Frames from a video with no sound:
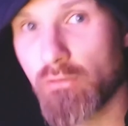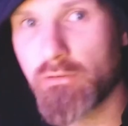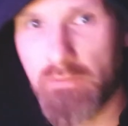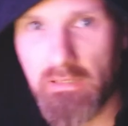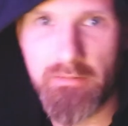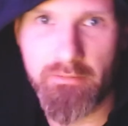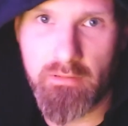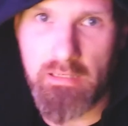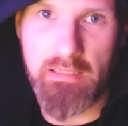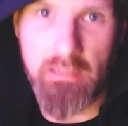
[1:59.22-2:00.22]
deliver
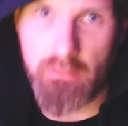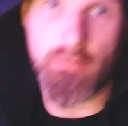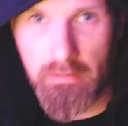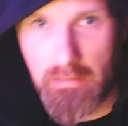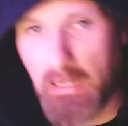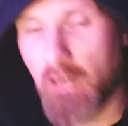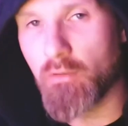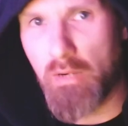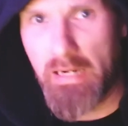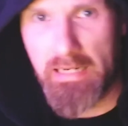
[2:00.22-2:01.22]
like a lot of
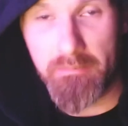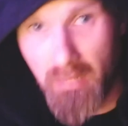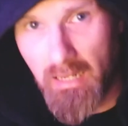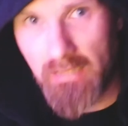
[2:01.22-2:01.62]
ROI, but